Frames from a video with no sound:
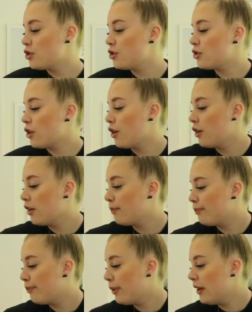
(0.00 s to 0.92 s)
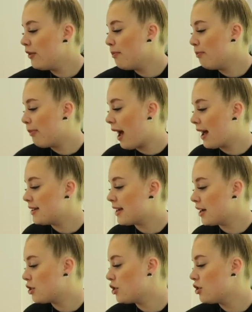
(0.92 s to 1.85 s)
so bit of a bad
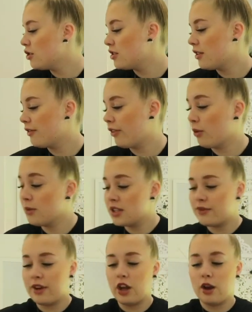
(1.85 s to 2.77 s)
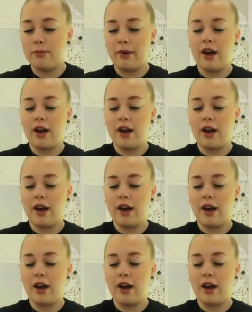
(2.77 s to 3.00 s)
day to choose to film this video,